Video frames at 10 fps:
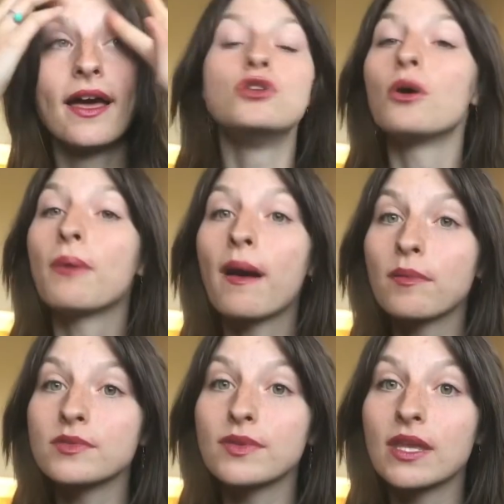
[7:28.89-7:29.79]
No
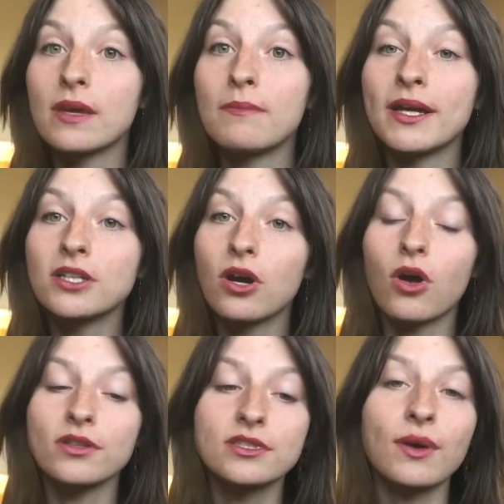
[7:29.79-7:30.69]
problems with him. My dog
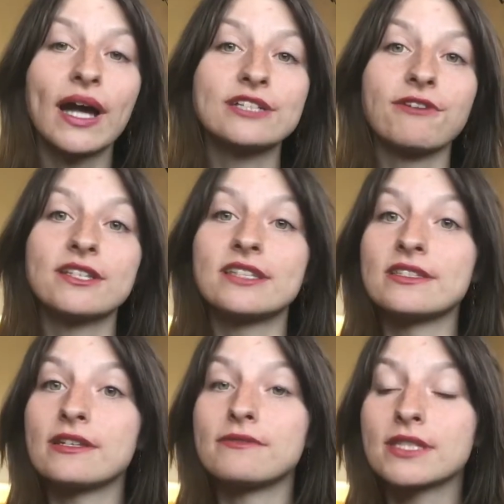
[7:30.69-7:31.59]
also has very
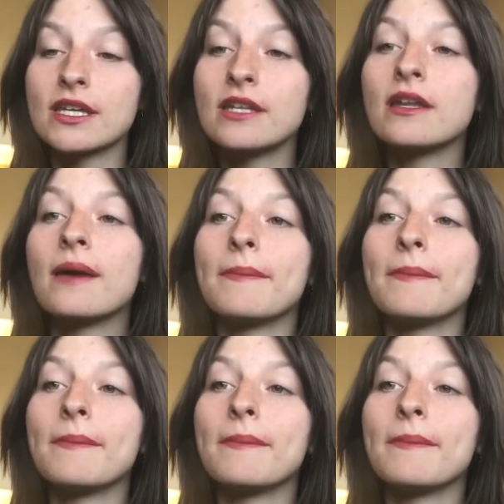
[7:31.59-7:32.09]
sensitive skin.